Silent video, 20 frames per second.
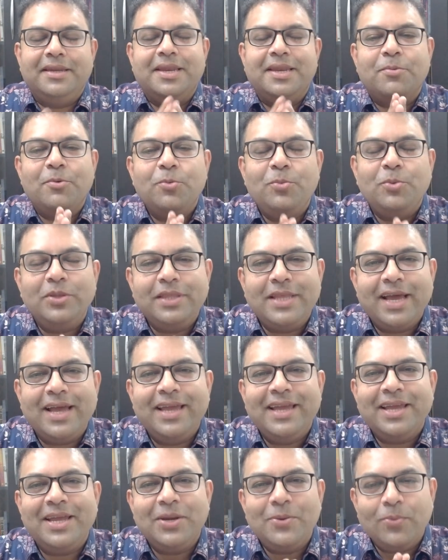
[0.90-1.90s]
Namo
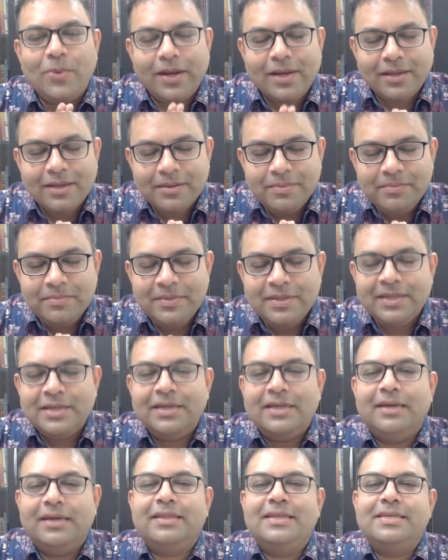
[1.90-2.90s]
Buddhaya and welcome.
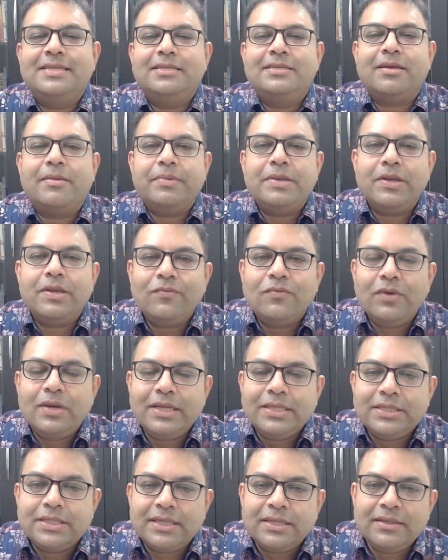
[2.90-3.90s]
This is Abhinav
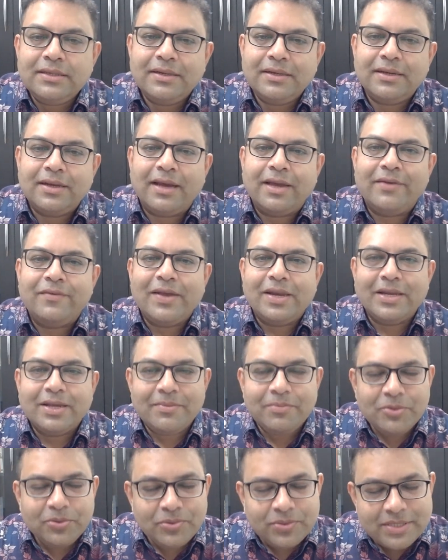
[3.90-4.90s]
Gulecha. I
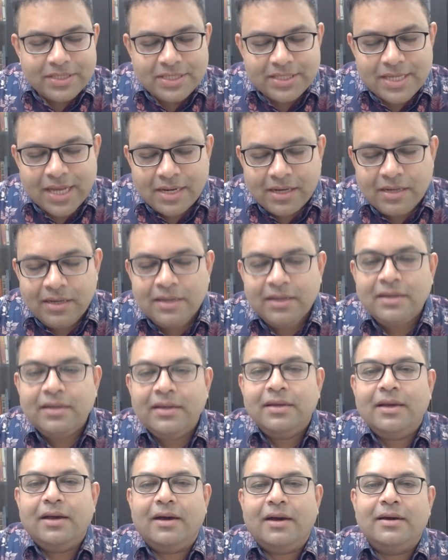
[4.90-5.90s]
welcome you to this channel.
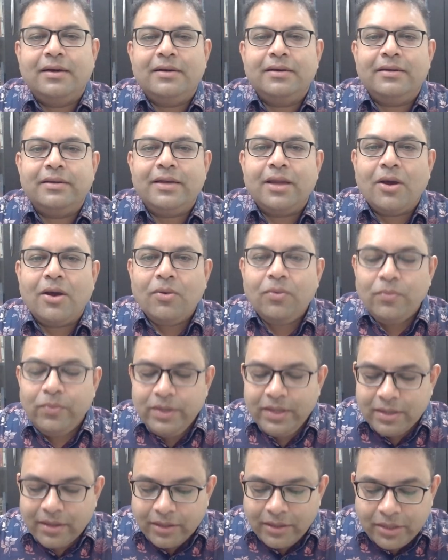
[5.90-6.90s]
Now
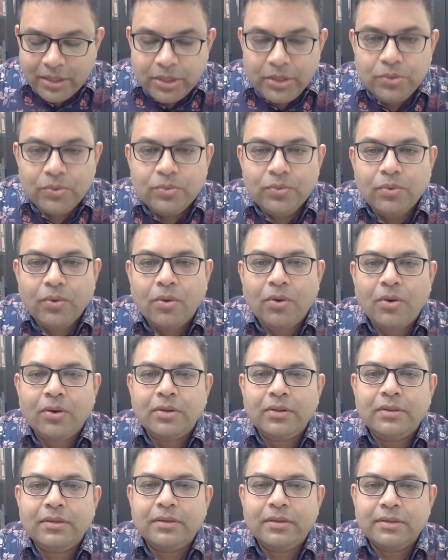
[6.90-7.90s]
we continue
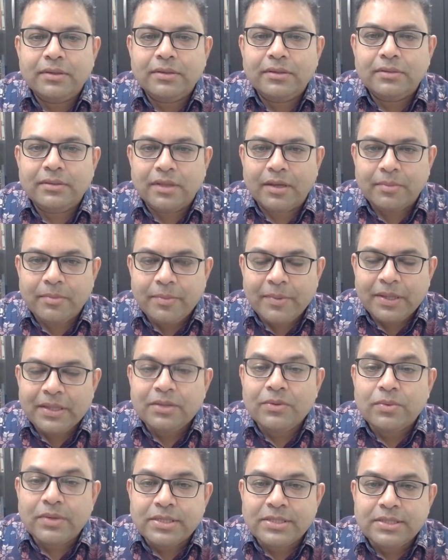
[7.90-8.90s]
on the
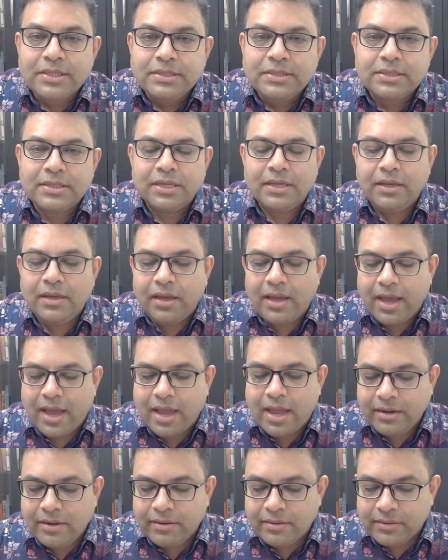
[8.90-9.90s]
Dhammapada verses,
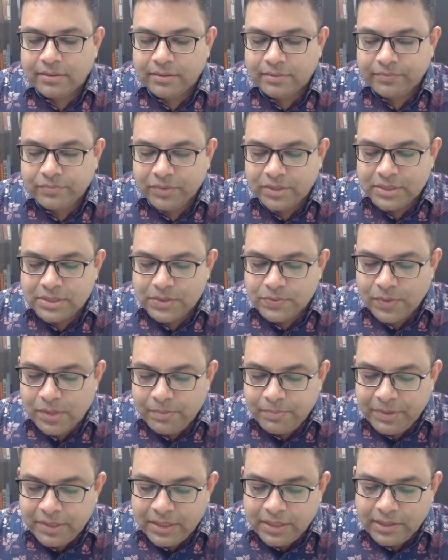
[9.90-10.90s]
and this will
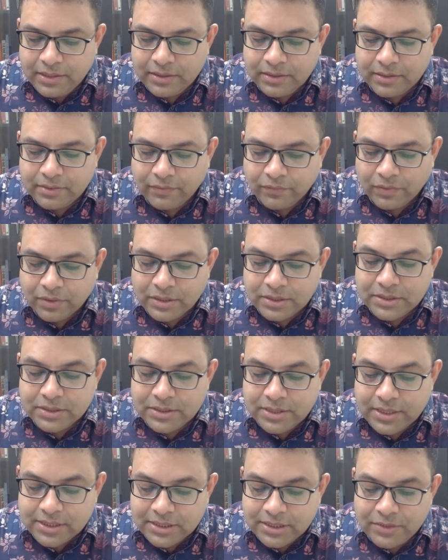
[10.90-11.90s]
be verse
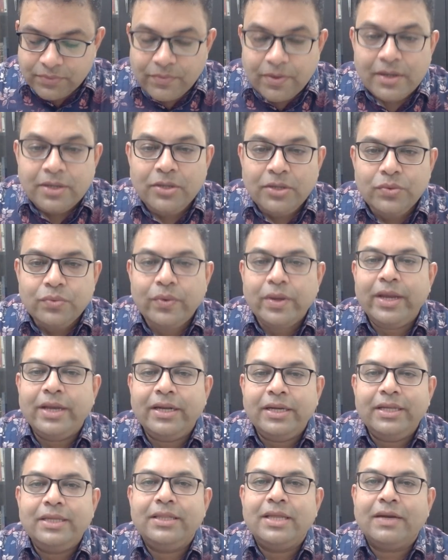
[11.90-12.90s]
61 to
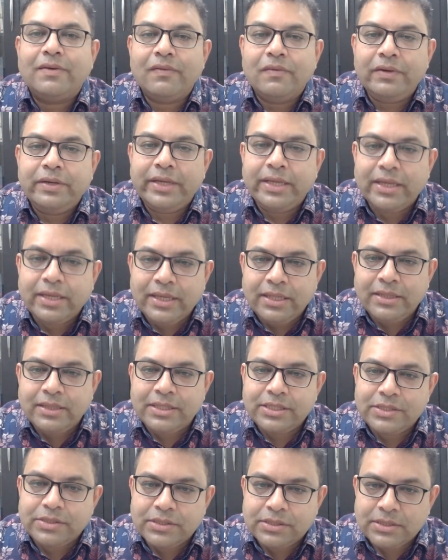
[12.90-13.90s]
80 that we will take in
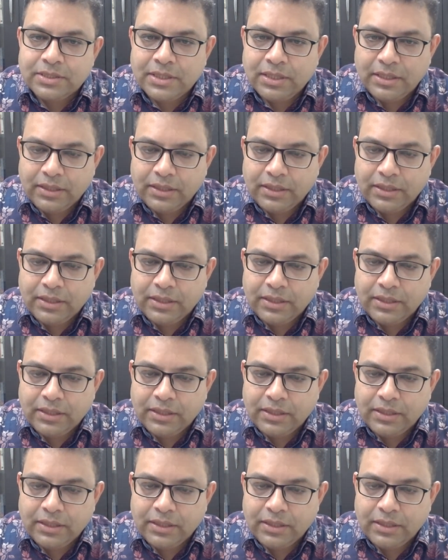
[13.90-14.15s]
this